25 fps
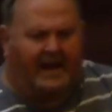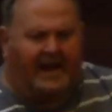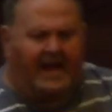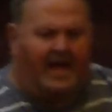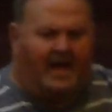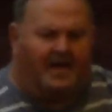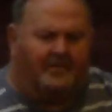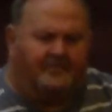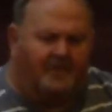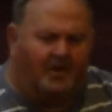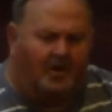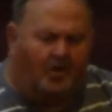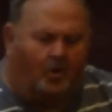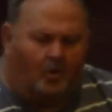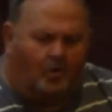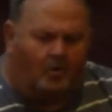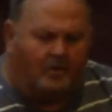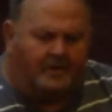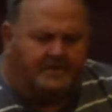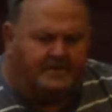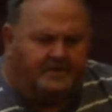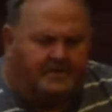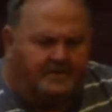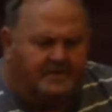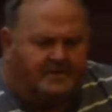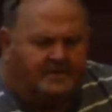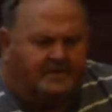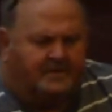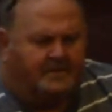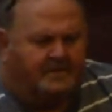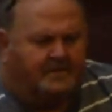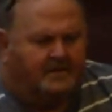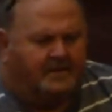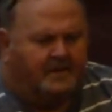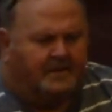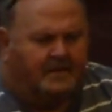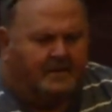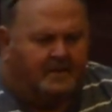how the Lord
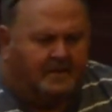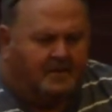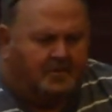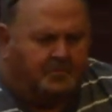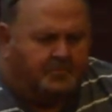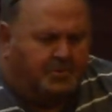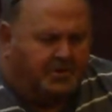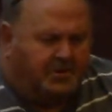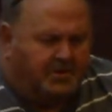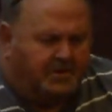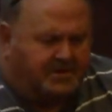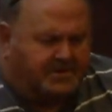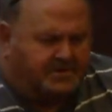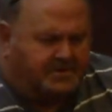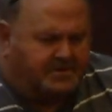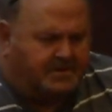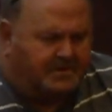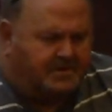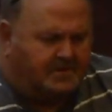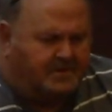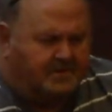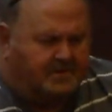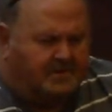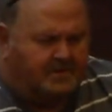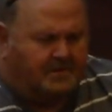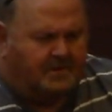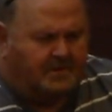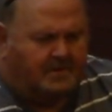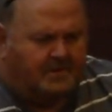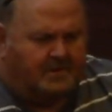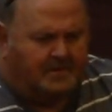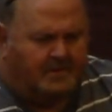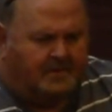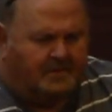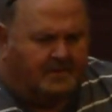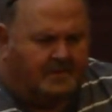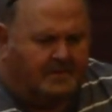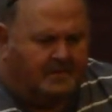put
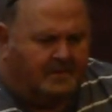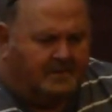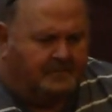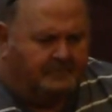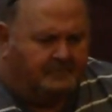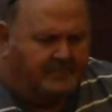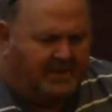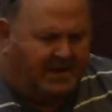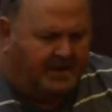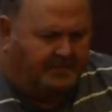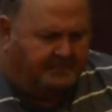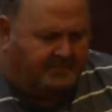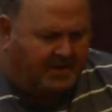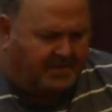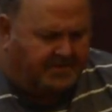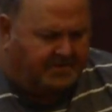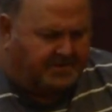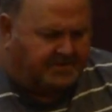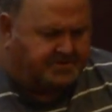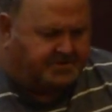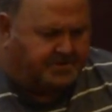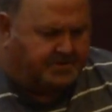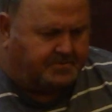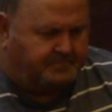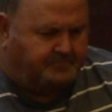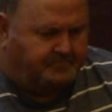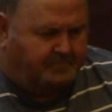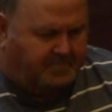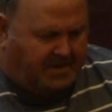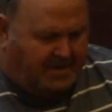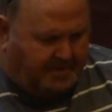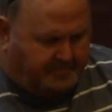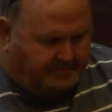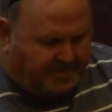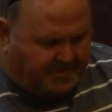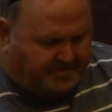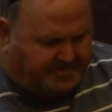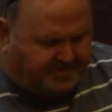me and brother me
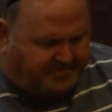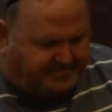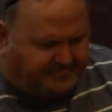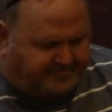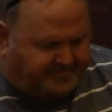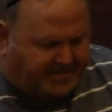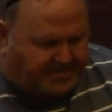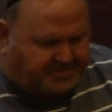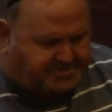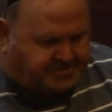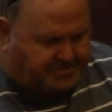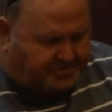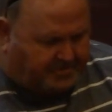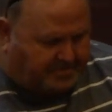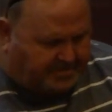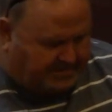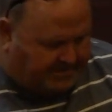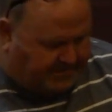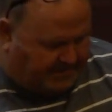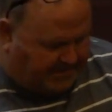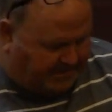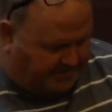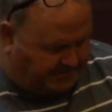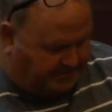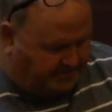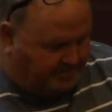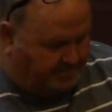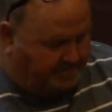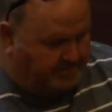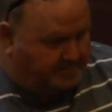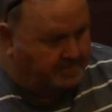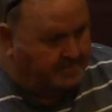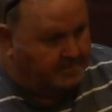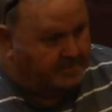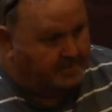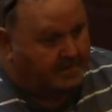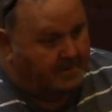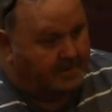and brother Fisher together.
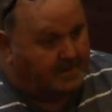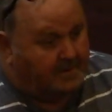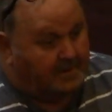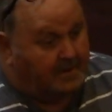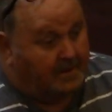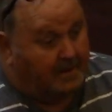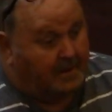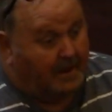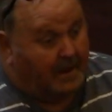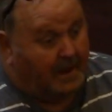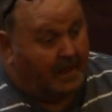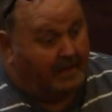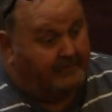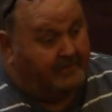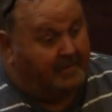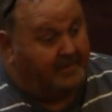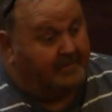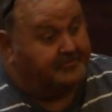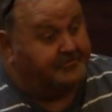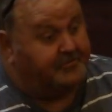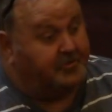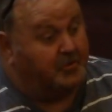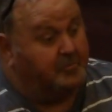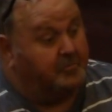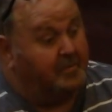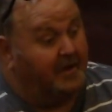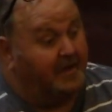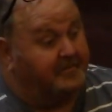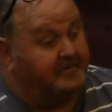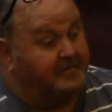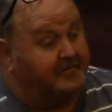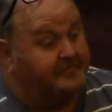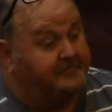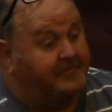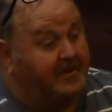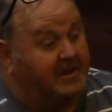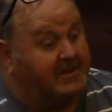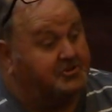And then through Brother
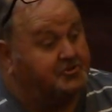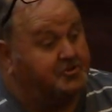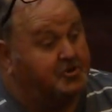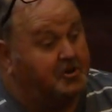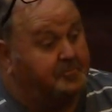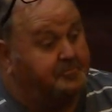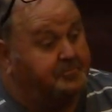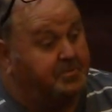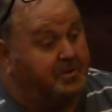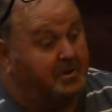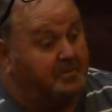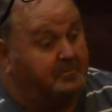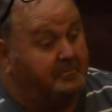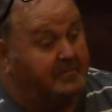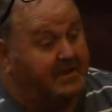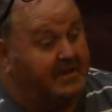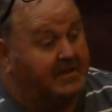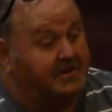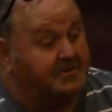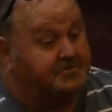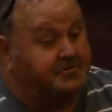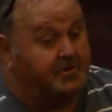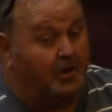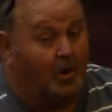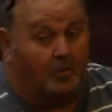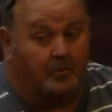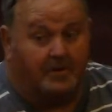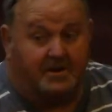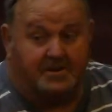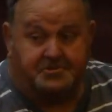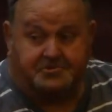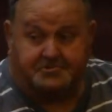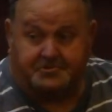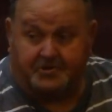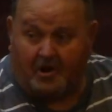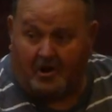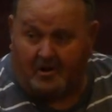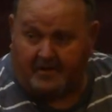Fisher, put me and Tony
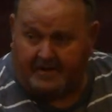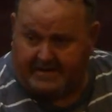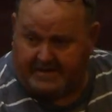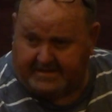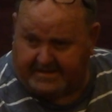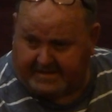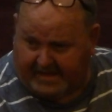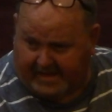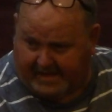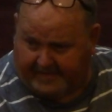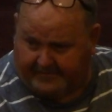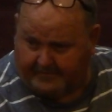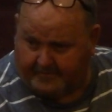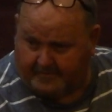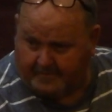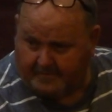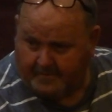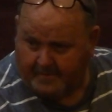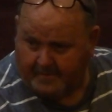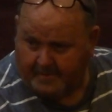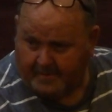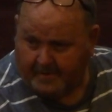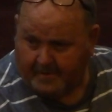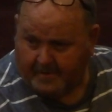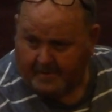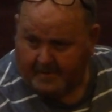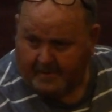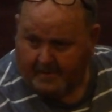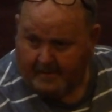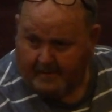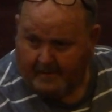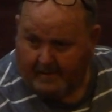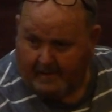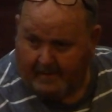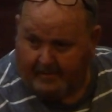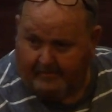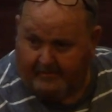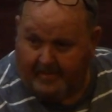Shirley together.
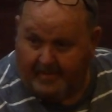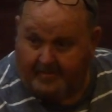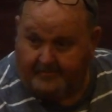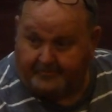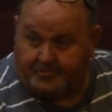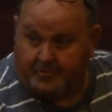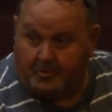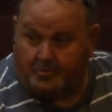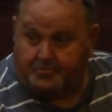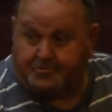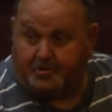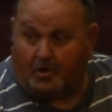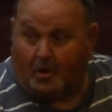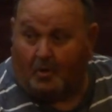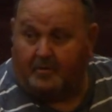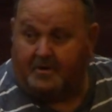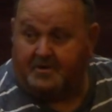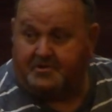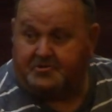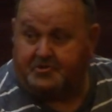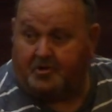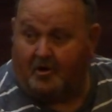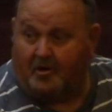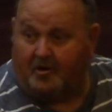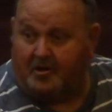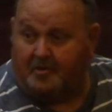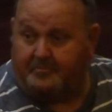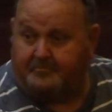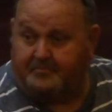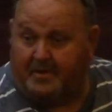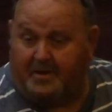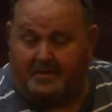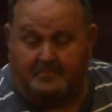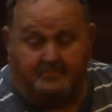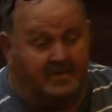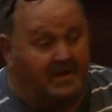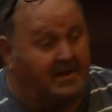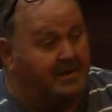And then through Tony Shirley,
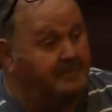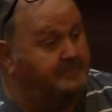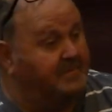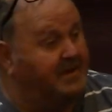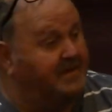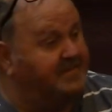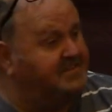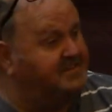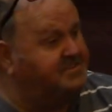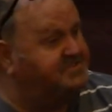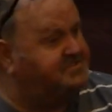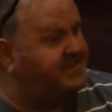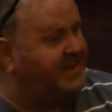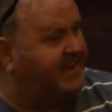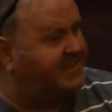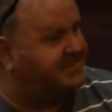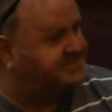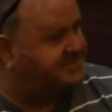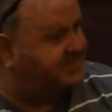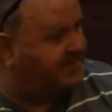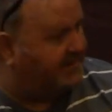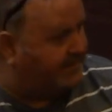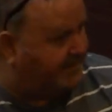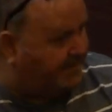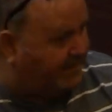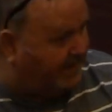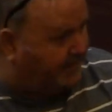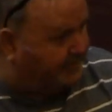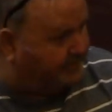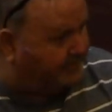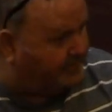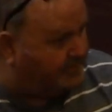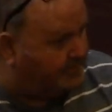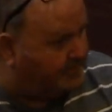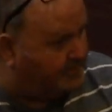put me and Brother Jesse together.